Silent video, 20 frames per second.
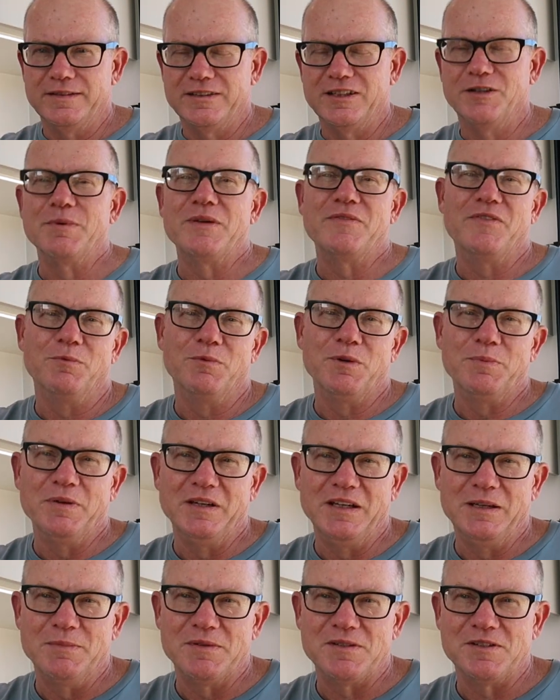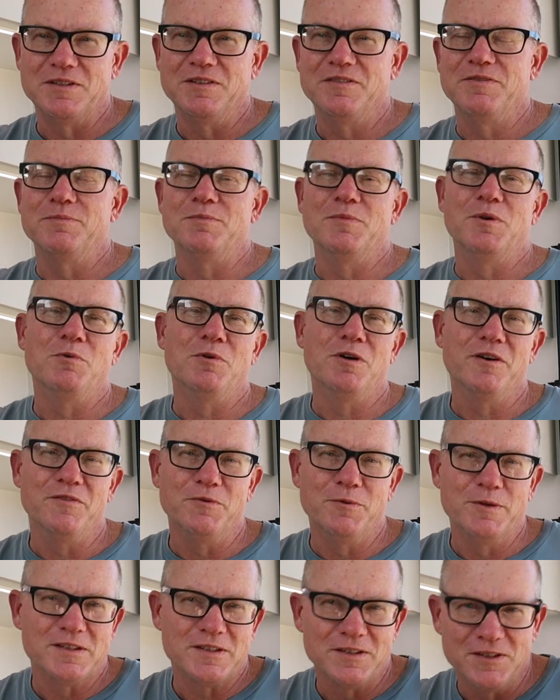tell me if I'm repeating myself. My
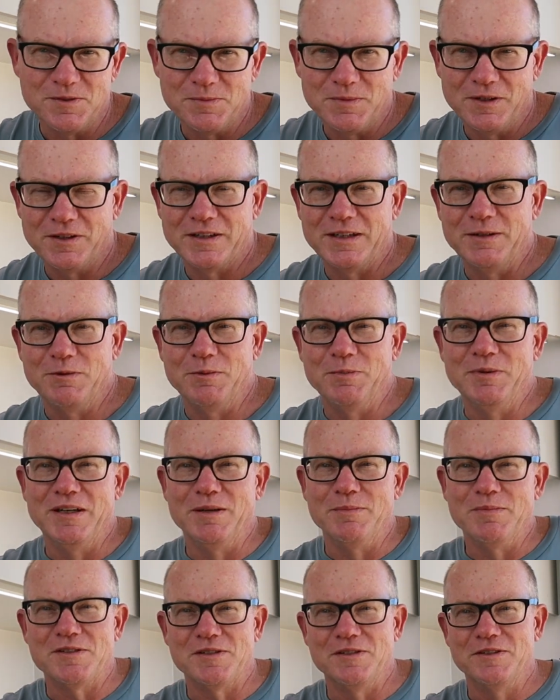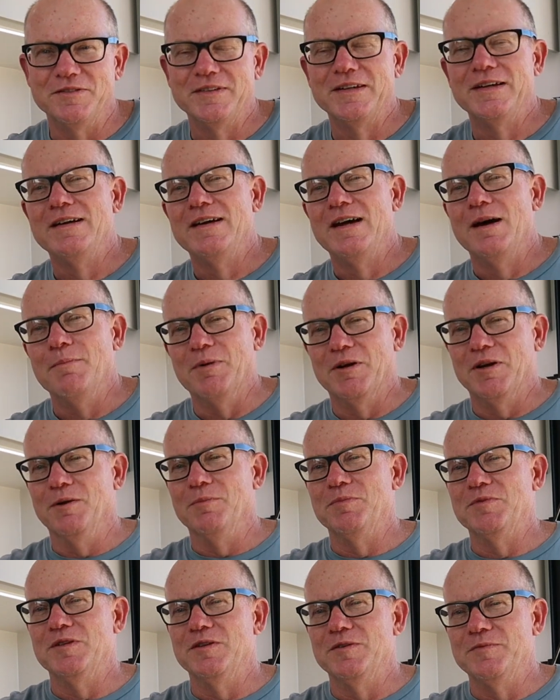wife always tells me I keep repeating myself,
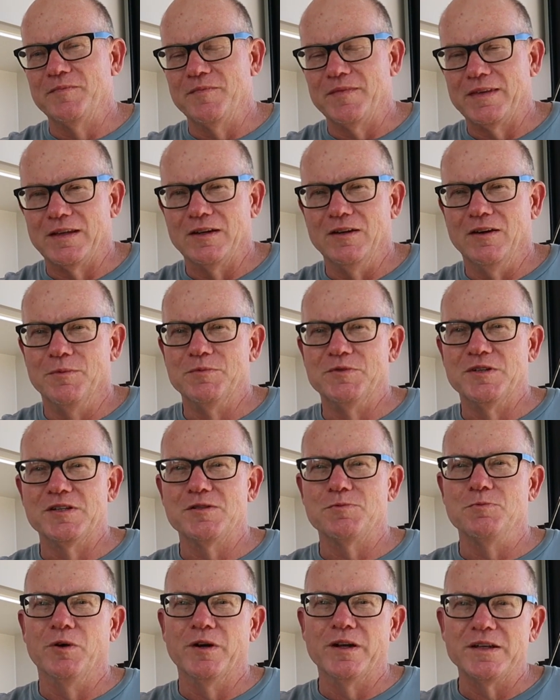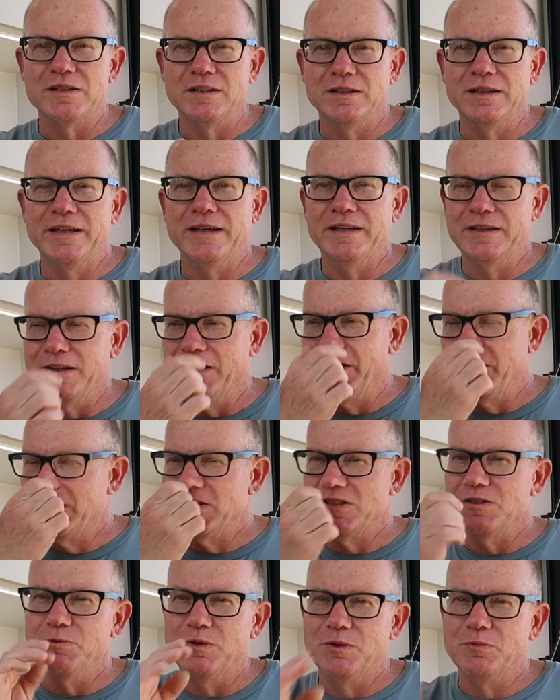but I'm just wanting to let you know
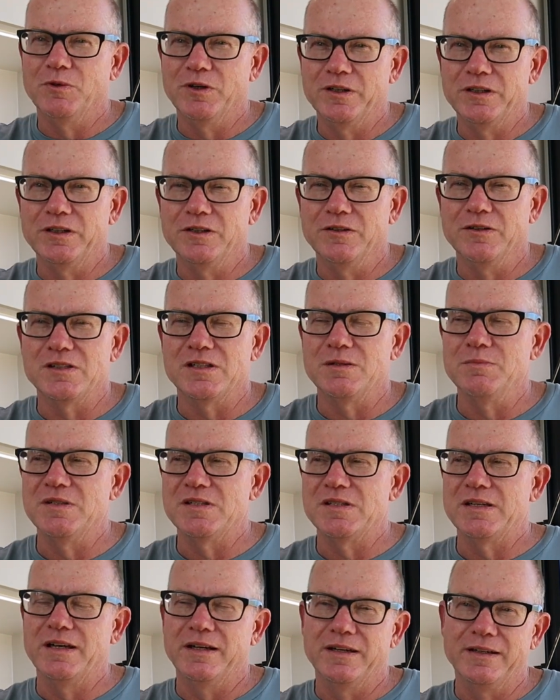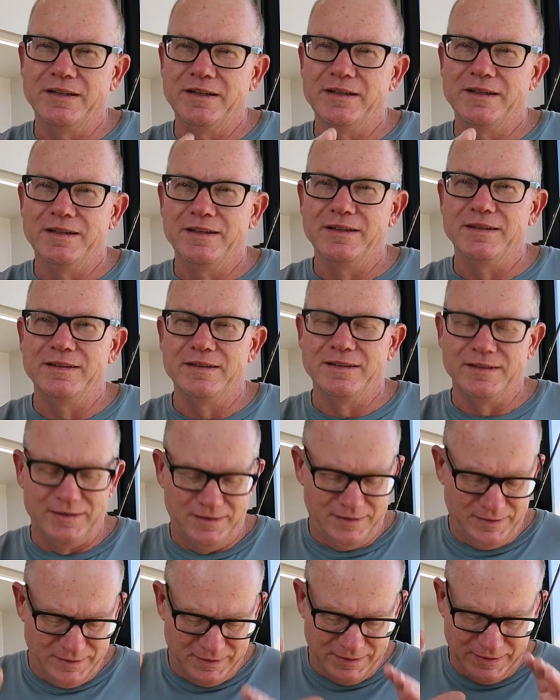because I wouldn't want you guys to miss out.
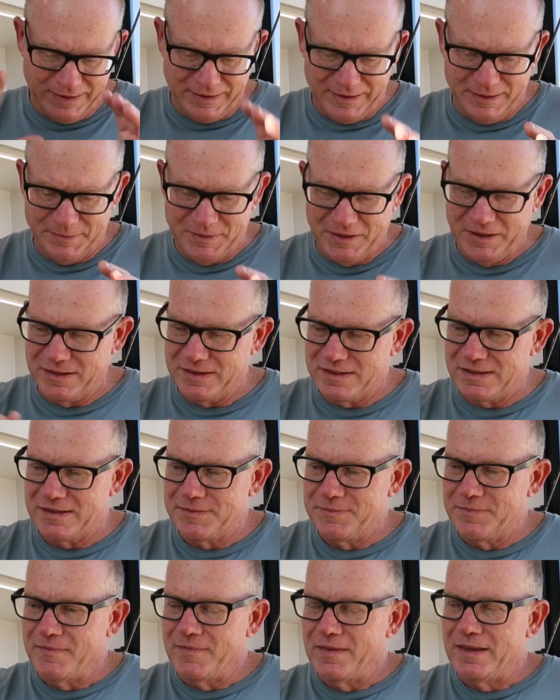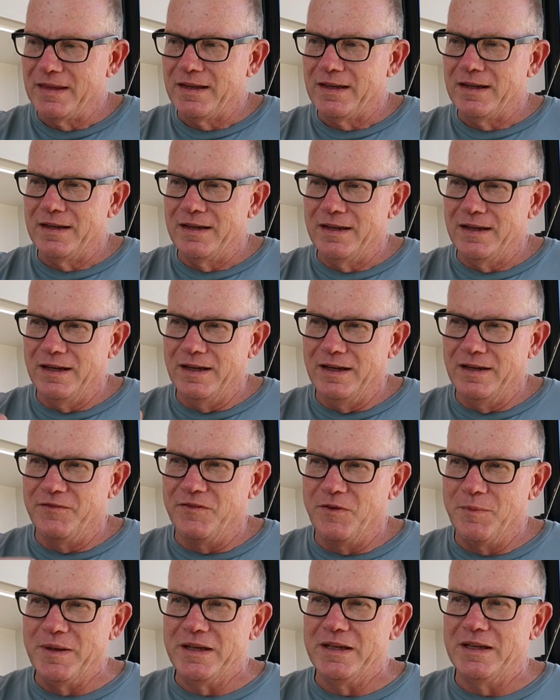It's,
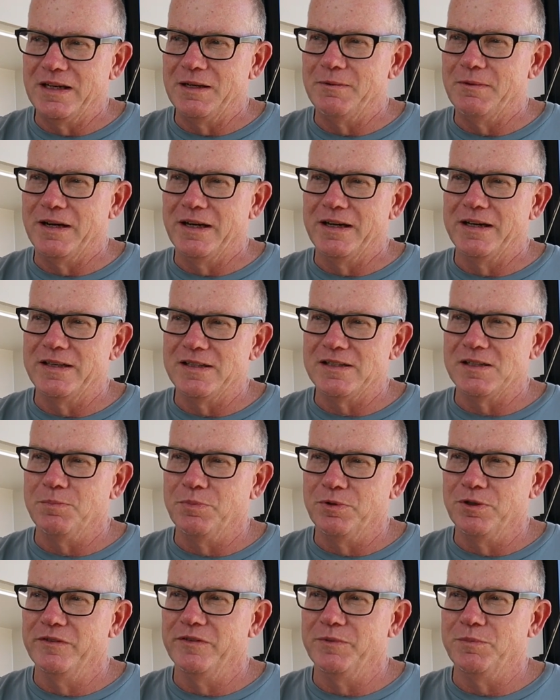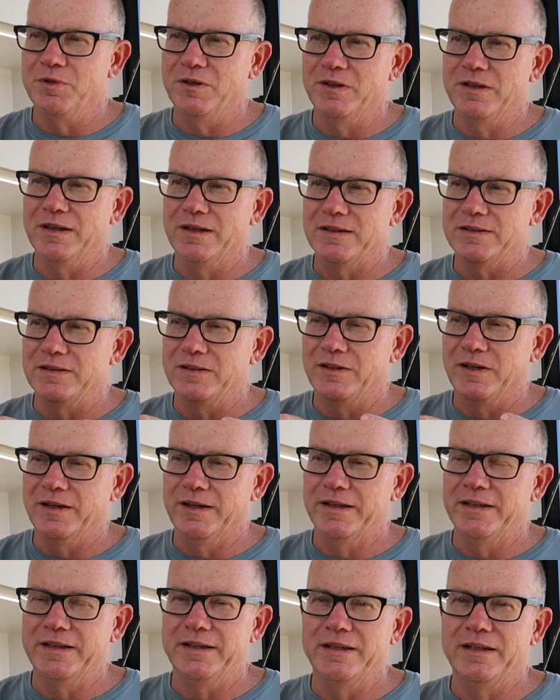for me anyway, it's a proven product. I
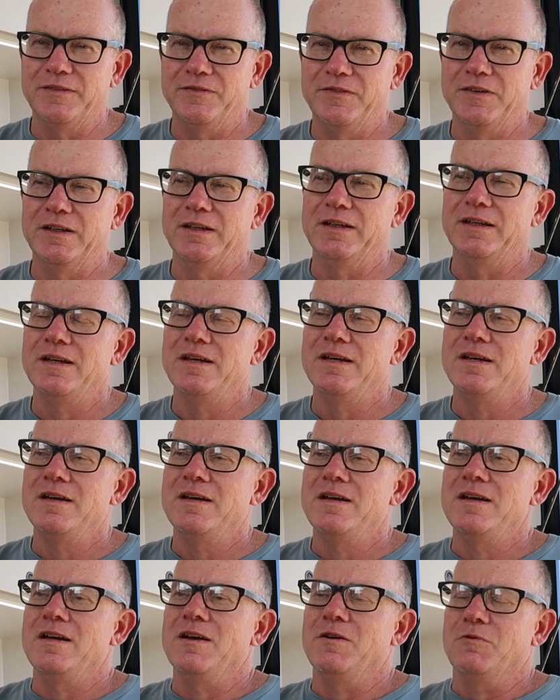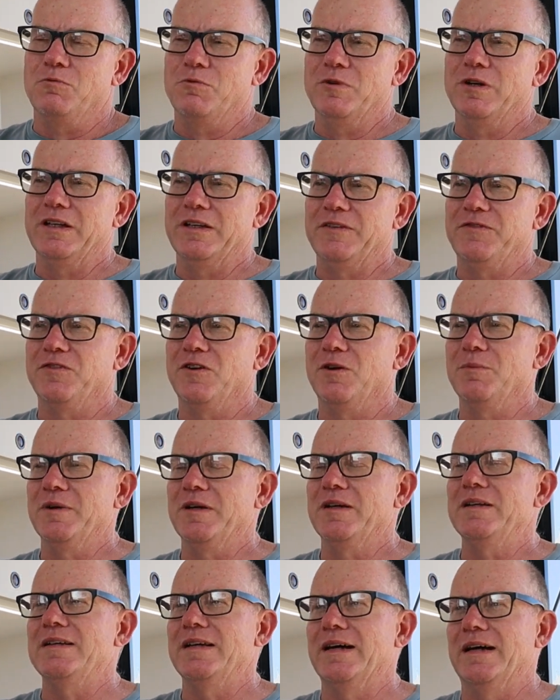don't get anything really from
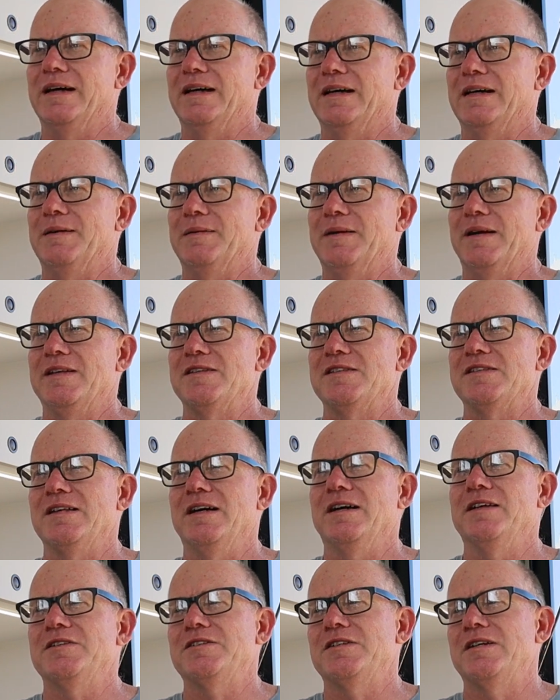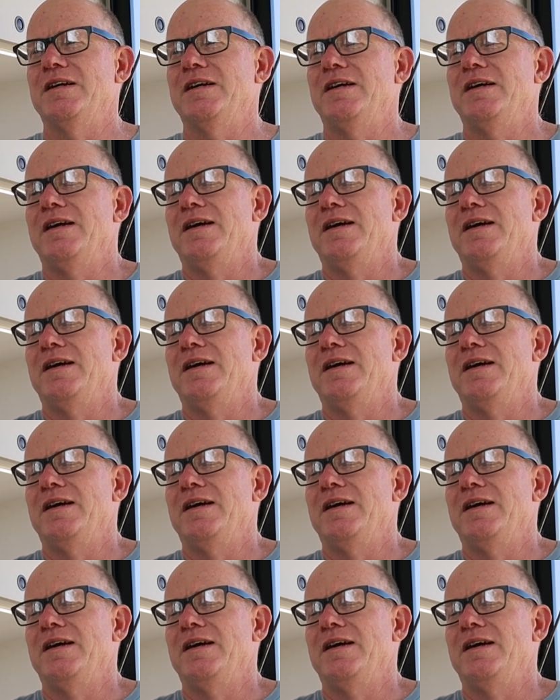it as such,